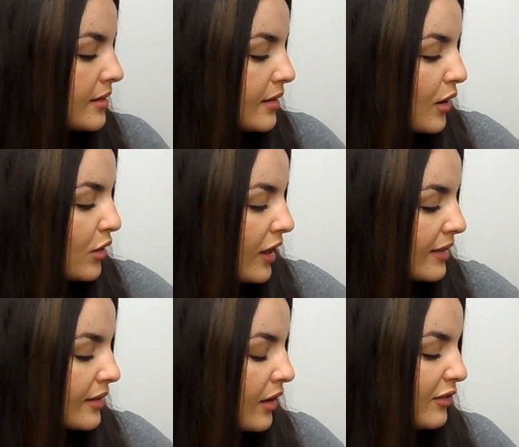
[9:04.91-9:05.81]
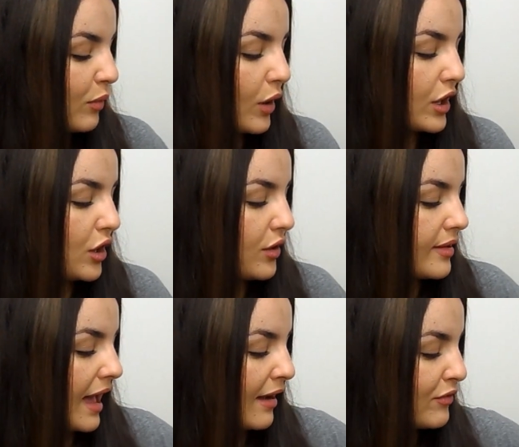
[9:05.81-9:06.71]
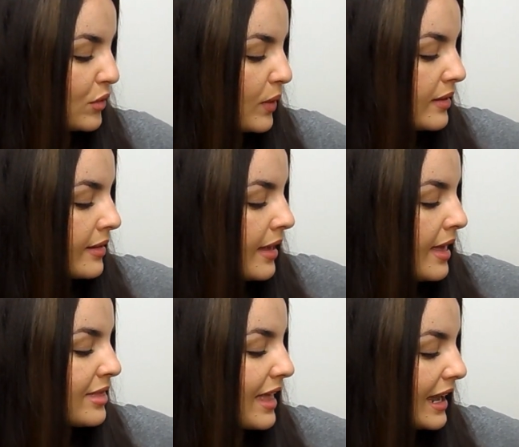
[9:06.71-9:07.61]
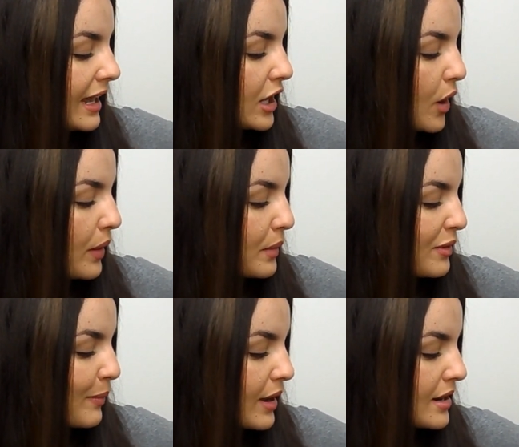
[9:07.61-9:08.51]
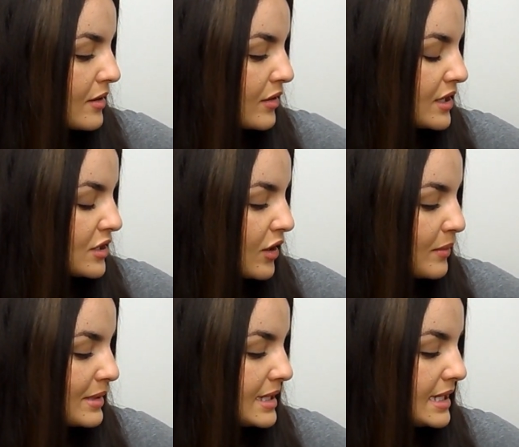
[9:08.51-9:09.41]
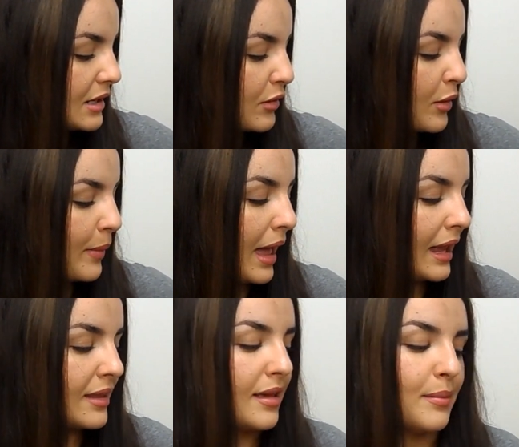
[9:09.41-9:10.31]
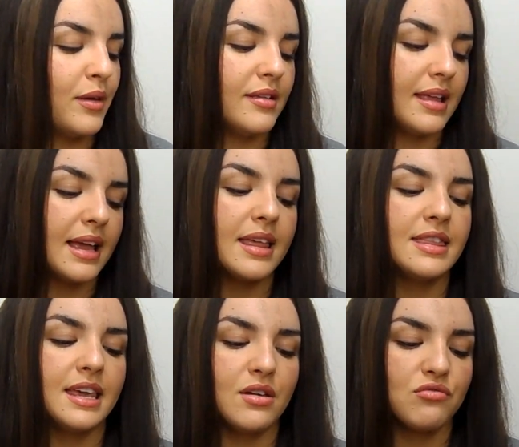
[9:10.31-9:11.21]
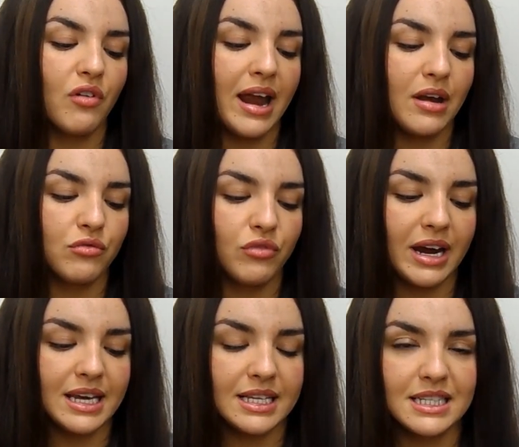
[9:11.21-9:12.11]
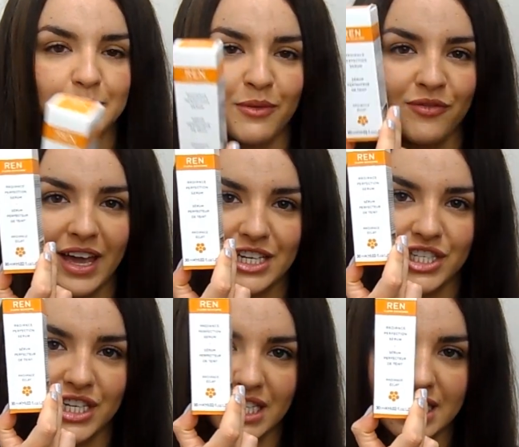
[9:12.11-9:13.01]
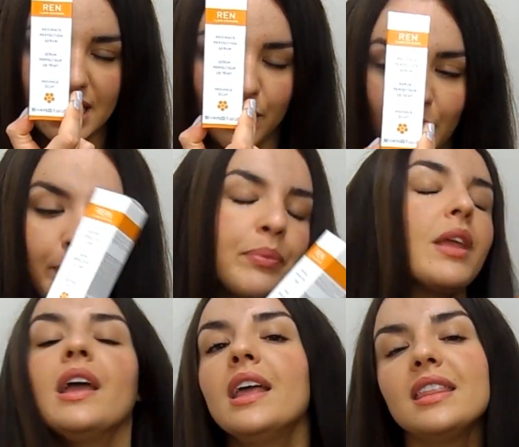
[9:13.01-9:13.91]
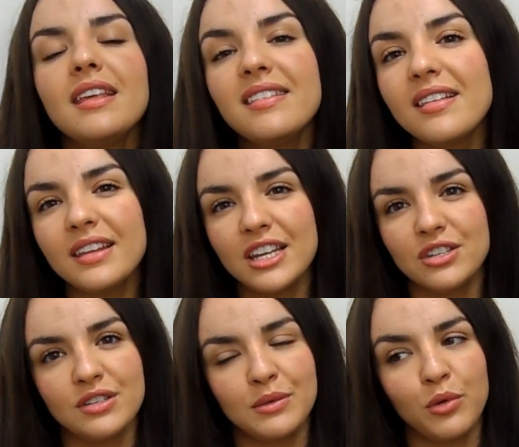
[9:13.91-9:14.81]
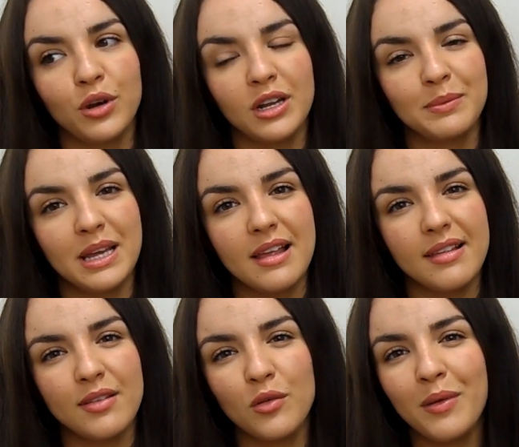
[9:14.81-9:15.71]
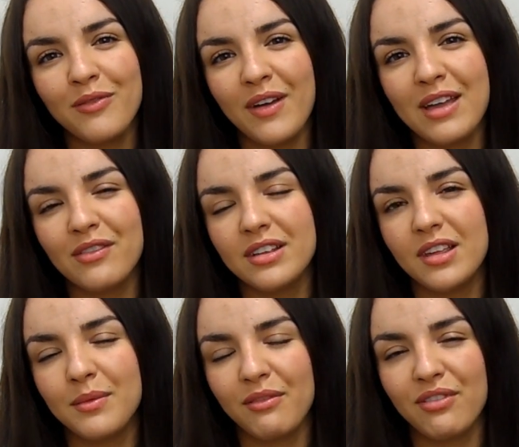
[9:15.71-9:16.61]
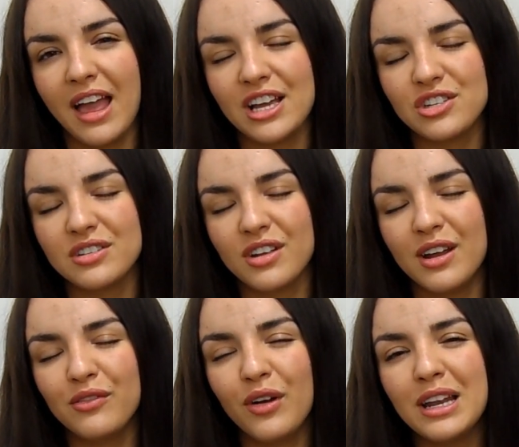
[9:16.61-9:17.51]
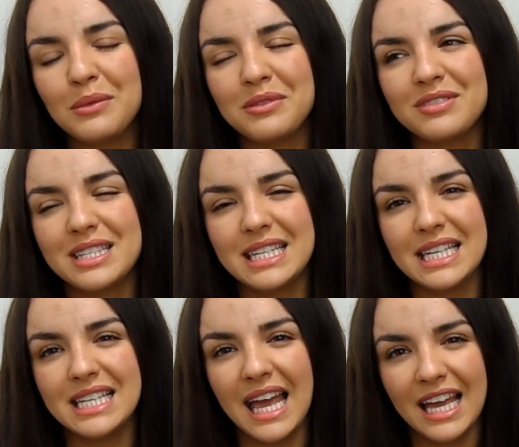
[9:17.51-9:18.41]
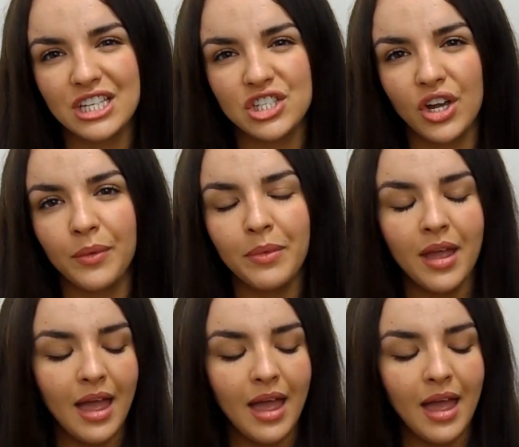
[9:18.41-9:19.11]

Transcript: So that's kind of what I use afterwards. Then I go in with my nighttime serum and I'm using the Ren Radiance Perfection Serum. This is an interesting product because it's not my favourite in terms of texture. It's kind of got a little bit of a sticky texture